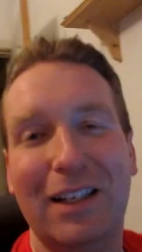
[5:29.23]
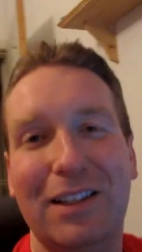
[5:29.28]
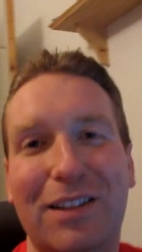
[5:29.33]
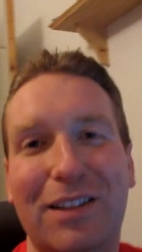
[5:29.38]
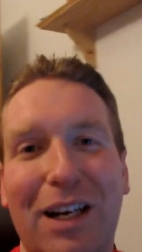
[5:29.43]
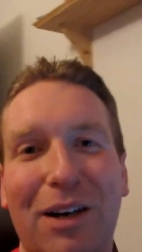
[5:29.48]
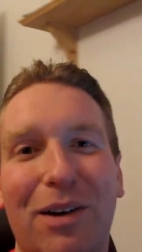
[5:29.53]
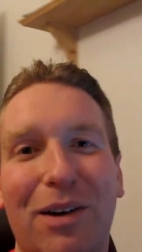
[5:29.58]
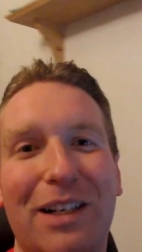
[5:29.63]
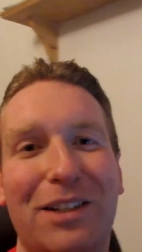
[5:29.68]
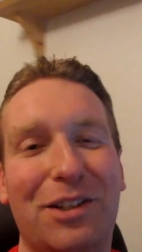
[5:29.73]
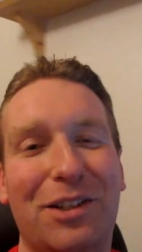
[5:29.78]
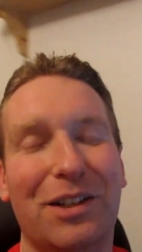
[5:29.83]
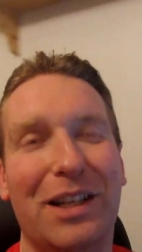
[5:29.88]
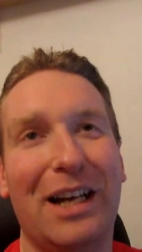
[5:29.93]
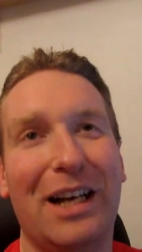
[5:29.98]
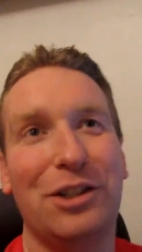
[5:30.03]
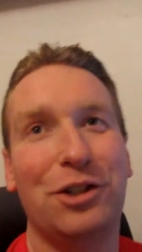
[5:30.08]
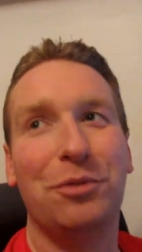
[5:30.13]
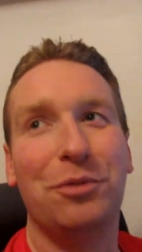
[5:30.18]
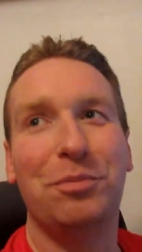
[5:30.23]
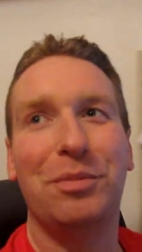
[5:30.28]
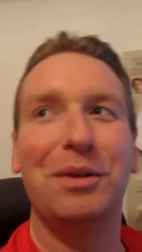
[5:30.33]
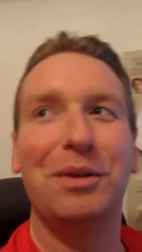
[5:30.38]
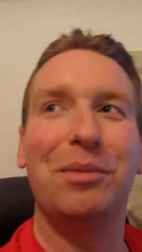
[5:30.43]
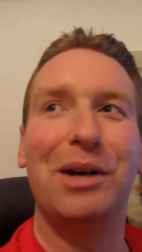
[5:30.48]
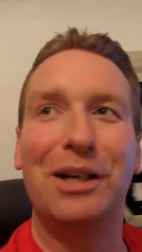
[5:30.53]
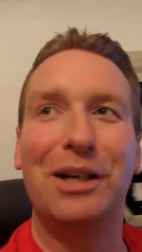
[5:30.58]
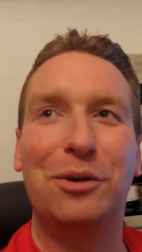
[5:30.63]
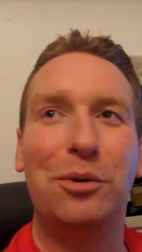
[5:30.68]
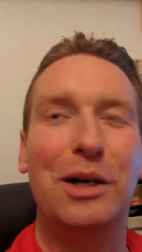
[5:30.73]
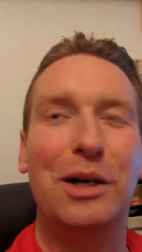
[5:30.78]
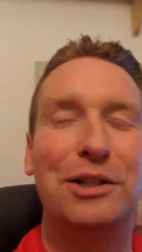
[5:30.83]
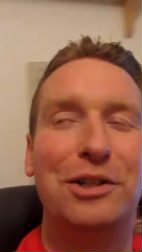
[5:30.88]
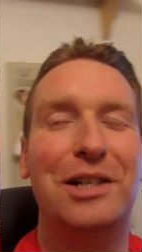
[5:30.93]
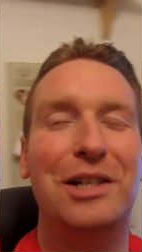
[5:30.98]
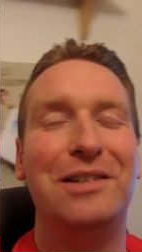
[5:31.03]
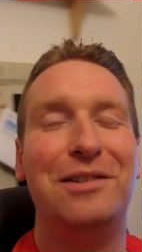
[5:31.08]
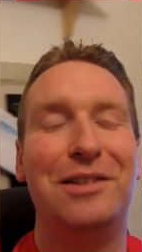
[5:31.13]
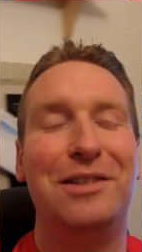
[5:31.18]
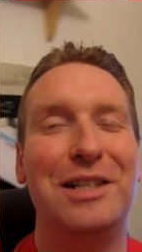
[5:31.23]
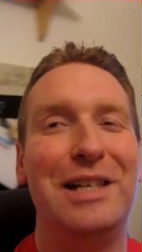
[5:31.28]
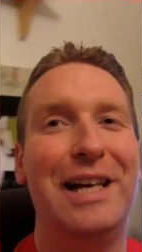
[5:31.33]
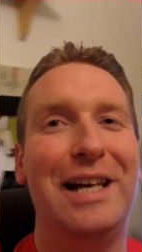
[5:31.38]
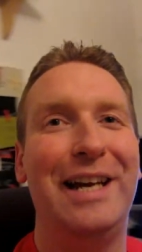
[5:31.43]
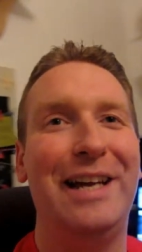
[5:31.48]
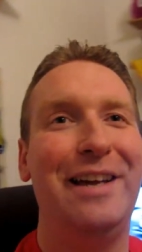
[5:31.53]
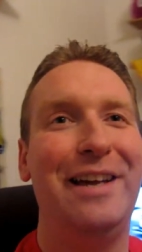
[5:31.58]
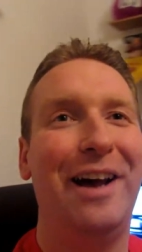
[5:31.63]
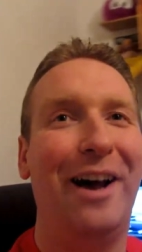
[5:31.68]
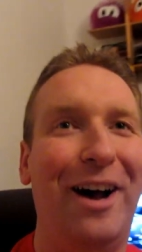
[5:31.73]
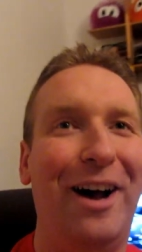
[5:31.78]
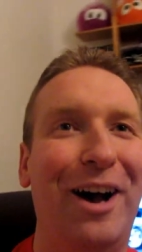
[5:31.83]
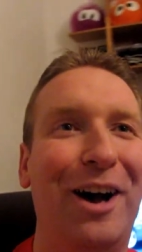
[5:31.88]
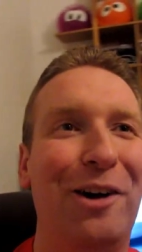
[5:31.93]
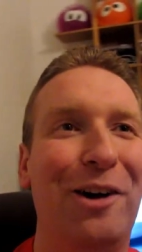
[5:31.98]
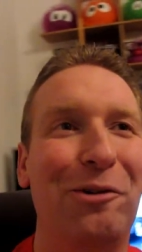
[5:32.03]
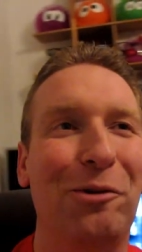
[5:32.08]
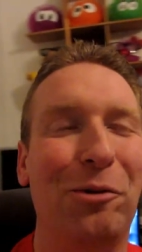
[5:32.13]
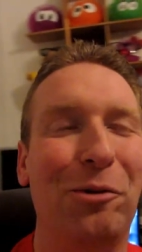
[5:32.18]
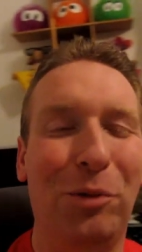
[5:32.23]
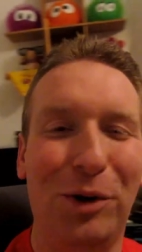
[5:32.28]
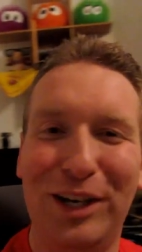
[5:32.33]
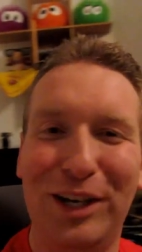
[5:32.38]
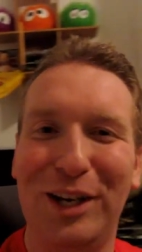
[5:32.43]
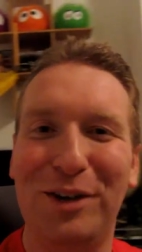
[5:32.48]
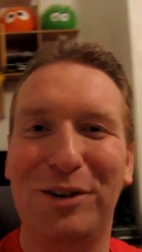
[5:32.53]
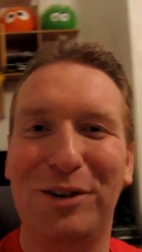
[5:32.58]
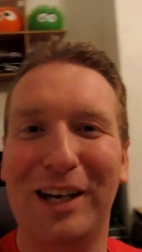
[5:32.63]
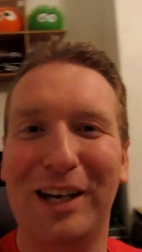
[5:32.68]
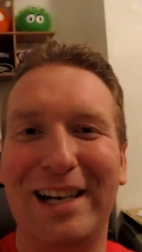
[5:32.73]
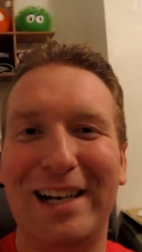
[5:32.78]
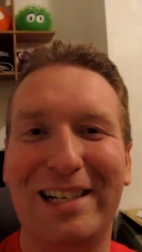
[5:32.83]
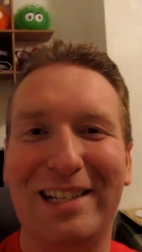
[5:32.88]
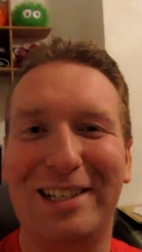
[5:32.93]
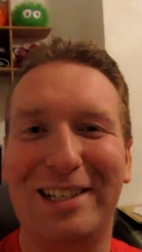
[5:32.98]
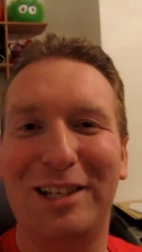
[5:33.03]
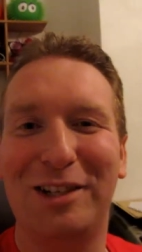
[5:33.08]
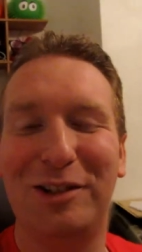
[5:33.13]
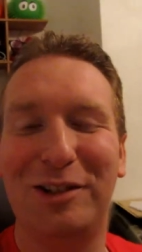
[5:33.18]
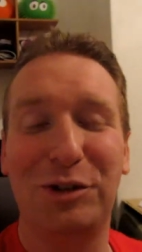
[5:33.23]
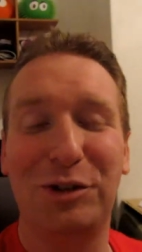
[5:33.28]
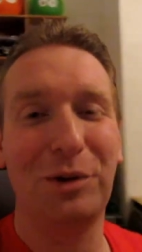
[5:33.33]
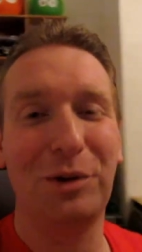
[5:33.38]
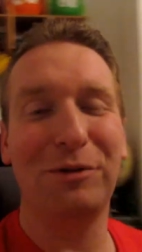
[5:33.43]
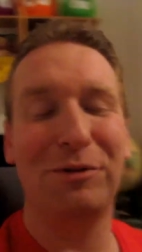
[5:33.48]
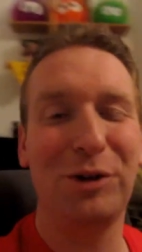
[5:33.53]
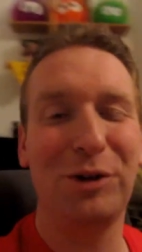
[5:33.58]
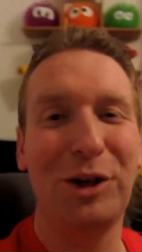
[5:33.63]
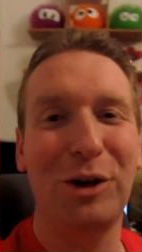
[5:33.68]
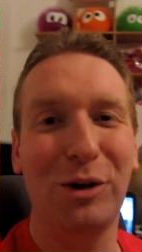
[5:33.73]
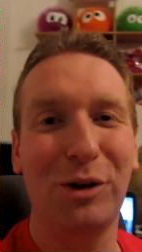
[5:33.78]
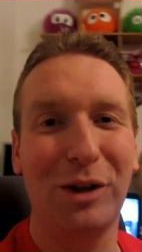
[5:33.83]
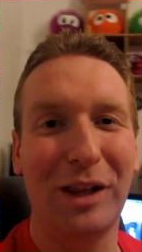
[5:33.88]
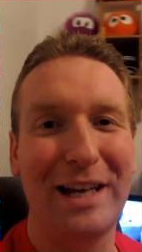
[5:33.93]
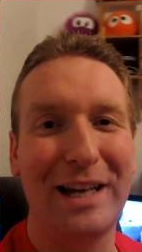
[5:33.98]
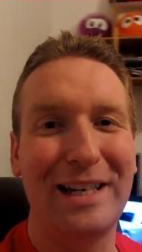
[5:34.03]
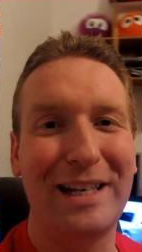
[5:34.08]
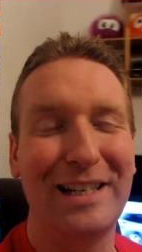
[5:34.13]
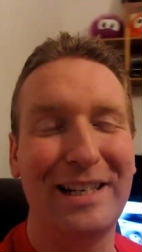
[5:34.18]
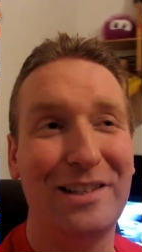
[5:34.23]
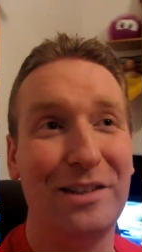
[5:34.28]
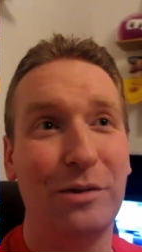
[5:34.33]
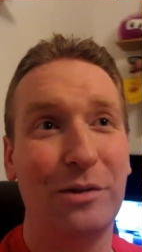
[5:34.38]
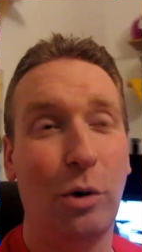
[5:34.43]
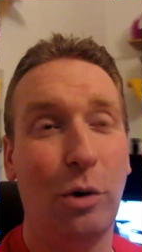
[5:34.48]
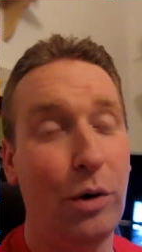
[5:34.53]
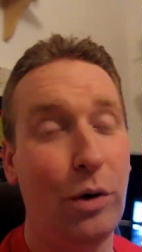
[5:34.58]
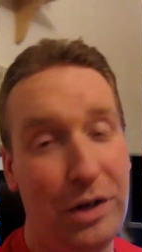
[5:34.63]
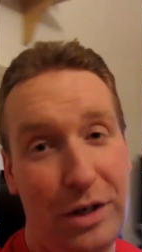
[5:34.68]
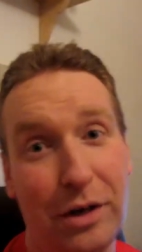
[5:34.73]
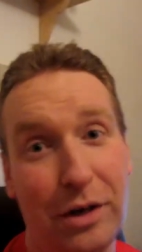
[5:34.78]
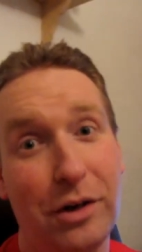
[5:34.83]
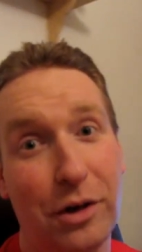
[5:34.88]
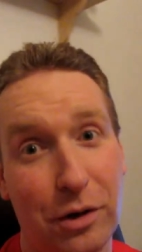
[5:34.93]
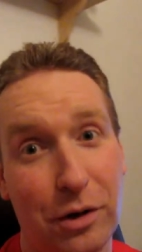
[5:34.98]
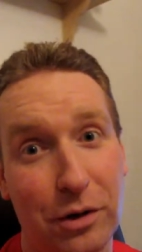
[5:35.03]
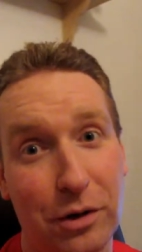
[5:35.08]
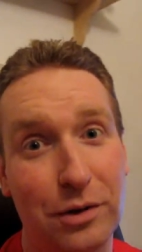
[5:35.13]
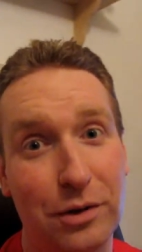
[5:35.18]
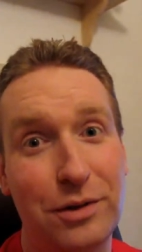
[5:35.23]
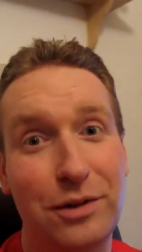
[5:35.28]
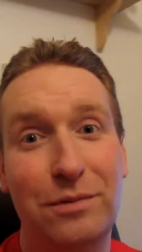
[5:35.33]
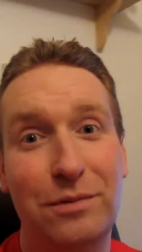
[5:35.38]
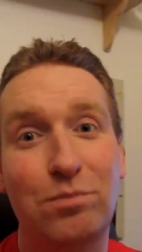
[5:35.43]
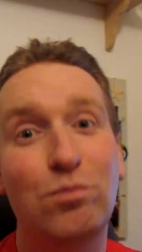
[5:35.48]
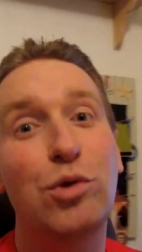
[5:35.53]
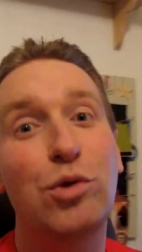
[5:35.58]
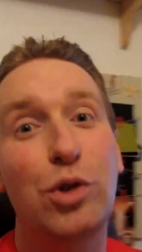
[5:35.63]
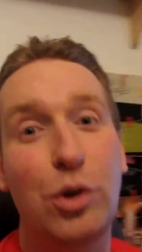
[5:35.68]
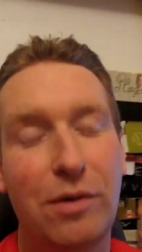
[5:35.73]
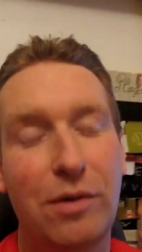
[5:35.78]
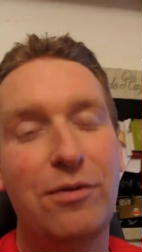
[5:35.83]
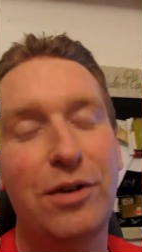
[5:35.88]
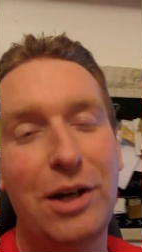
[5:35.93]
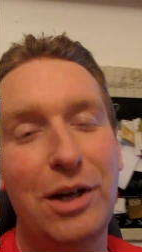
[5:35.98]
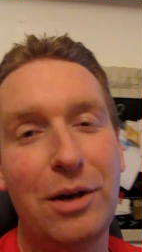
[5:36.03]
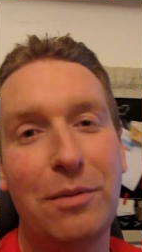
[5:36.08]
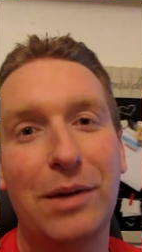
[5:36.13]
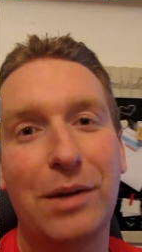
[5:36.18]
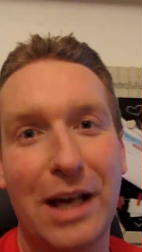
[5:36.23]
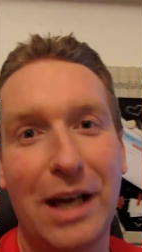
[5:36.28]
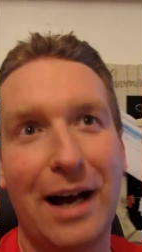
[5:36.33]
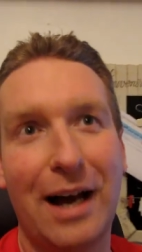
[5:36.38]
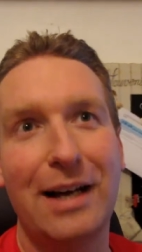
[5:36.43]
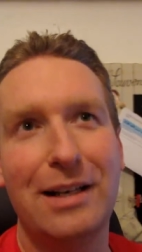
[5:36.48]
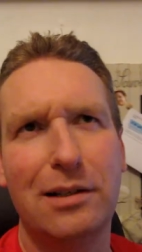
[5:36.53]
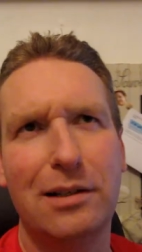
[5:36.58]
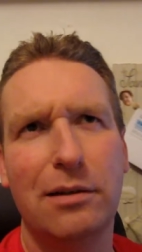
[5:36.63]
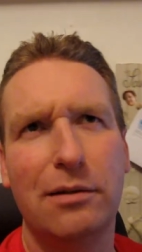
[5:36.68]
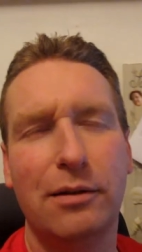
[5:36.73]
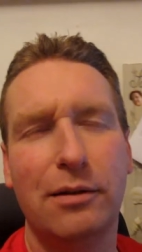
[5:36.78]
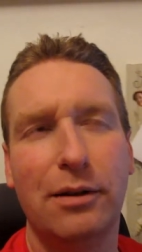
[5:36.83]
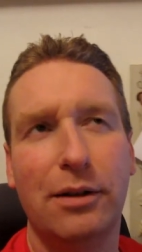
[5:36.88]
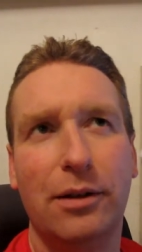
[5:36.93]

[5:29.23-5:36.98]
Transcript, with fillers: So anyway, so that should be my question today. Uh, what are you guys doing for your ladies or your girls doing for your guys?